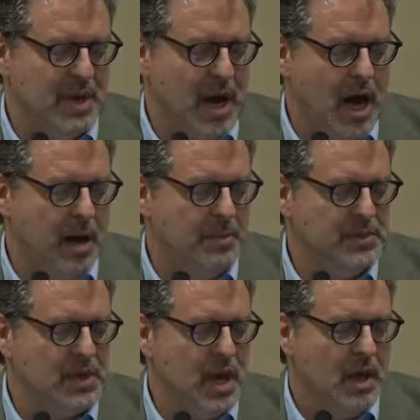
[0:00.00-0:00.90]

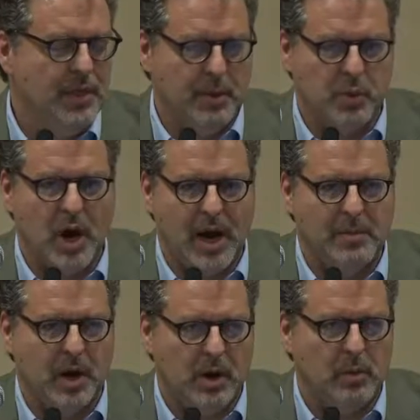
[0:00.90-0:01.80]
becomes the
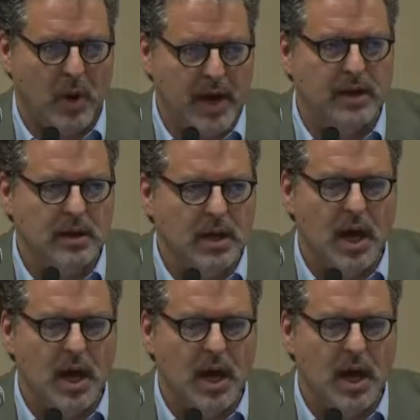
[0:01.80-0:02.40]
primary right